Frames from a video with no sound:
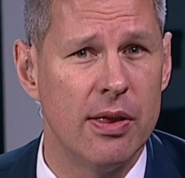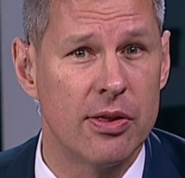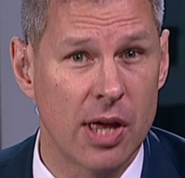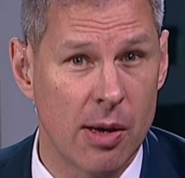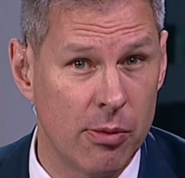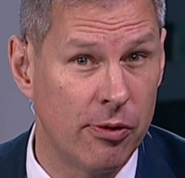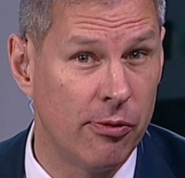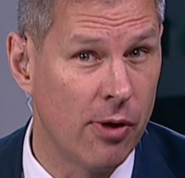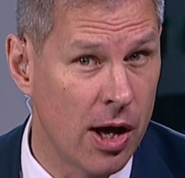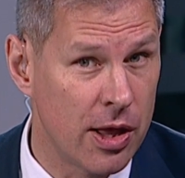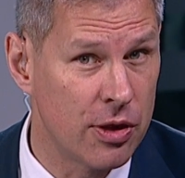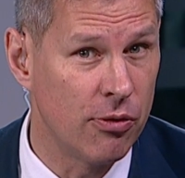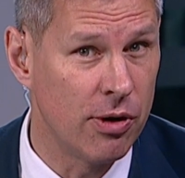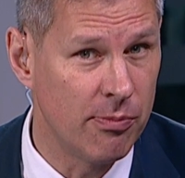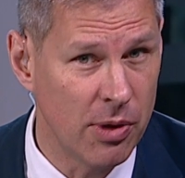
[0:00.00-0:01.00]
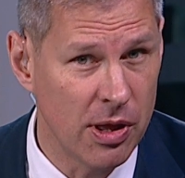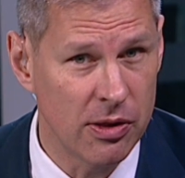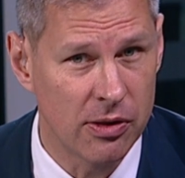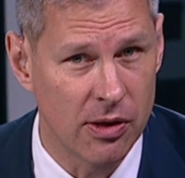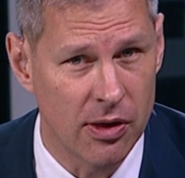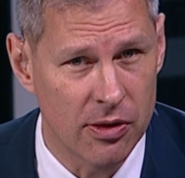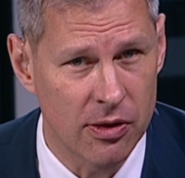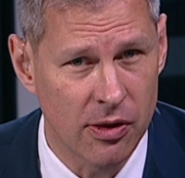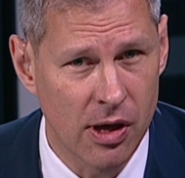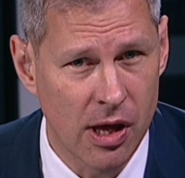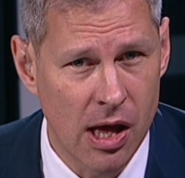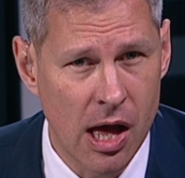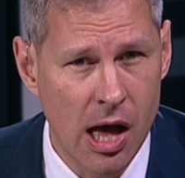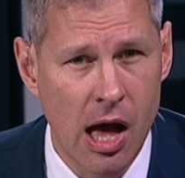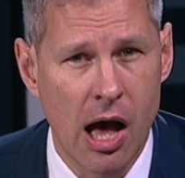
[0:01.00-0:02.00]
in sub-advisory business,
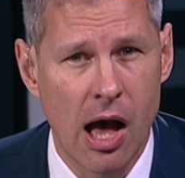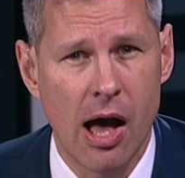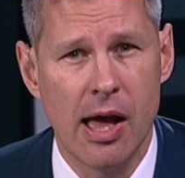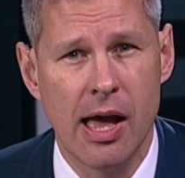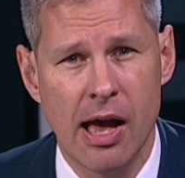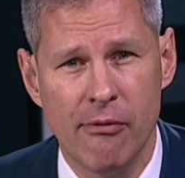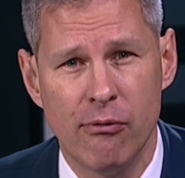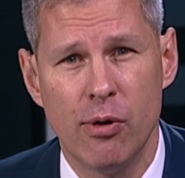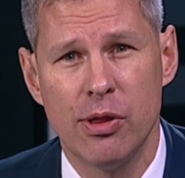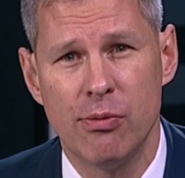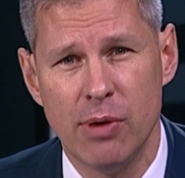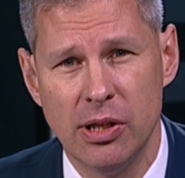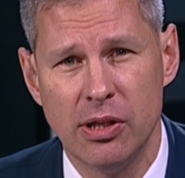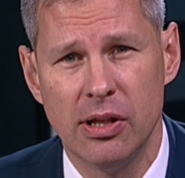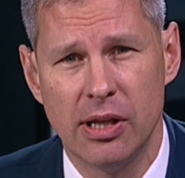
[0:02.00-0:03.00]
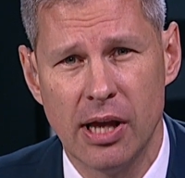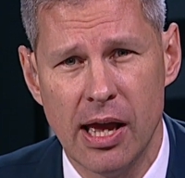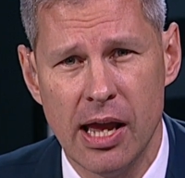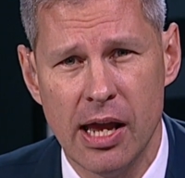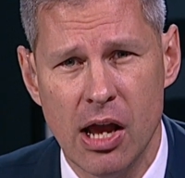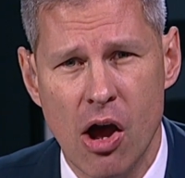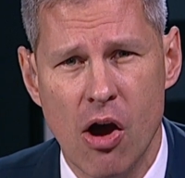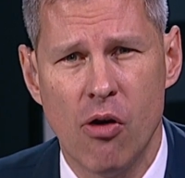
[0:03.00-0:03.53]
I have with me today